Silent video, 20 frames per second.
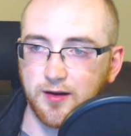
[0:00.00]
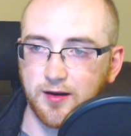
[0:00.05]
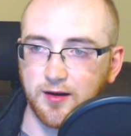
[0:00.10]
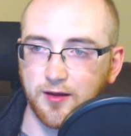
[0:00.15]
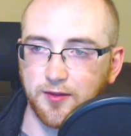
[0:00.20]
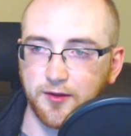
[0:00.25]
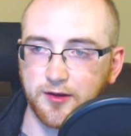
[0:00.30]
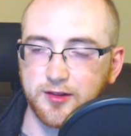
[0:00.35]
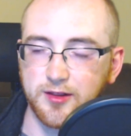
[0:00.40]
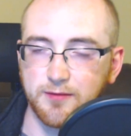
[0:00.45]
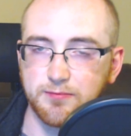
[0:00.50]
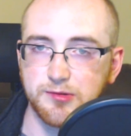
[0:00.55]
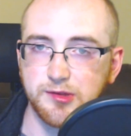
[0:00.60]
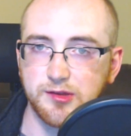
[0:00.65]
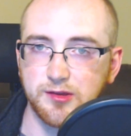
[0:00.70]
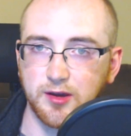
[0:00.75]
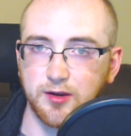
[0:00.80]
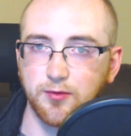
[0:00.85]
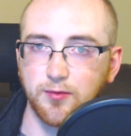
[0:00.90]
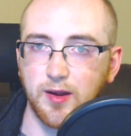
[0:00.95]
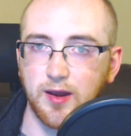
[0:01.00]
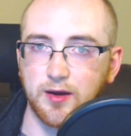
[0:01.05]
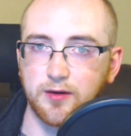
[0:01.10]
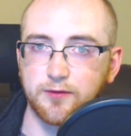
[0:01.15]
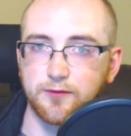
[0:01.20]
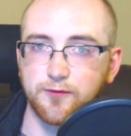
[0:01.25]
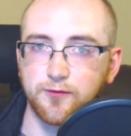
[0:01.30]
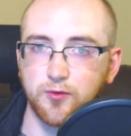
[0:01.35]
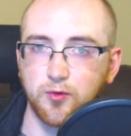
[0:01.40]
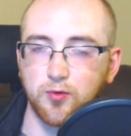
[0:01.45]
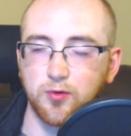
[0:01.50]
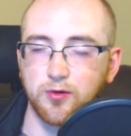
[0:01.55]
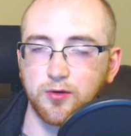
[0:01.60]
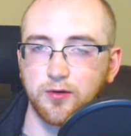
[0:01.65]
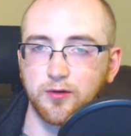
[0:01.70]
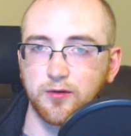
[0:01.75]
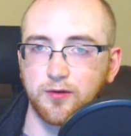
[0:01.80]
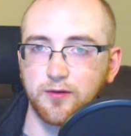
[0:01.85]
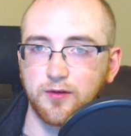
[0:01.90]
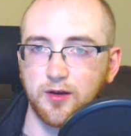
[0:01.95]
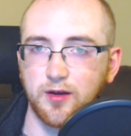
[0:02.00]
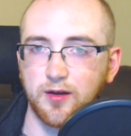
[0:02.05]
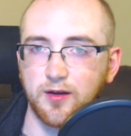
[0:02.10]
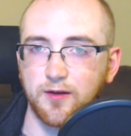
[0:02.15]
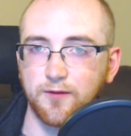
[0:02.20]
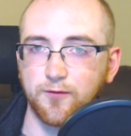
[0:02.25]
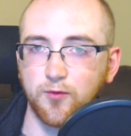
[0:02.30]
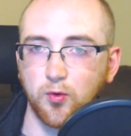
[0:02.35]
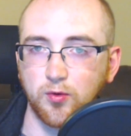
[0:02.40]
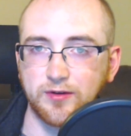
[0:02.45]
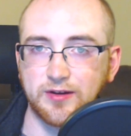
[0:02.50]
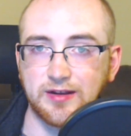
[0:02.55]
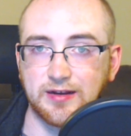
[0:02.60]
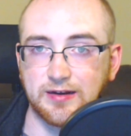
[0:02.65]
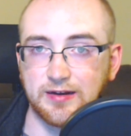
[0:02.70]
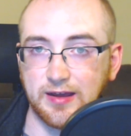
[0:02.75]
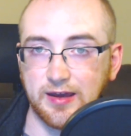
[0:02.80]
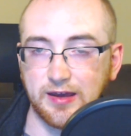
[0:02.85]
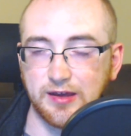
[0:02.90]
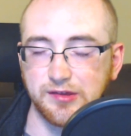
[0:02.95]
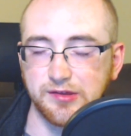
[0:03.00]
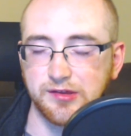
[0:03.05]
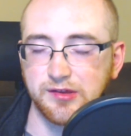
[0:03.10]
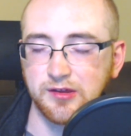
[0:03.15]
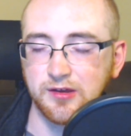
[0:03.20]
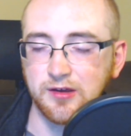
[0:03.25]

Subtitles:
The clips stick around for 14 days.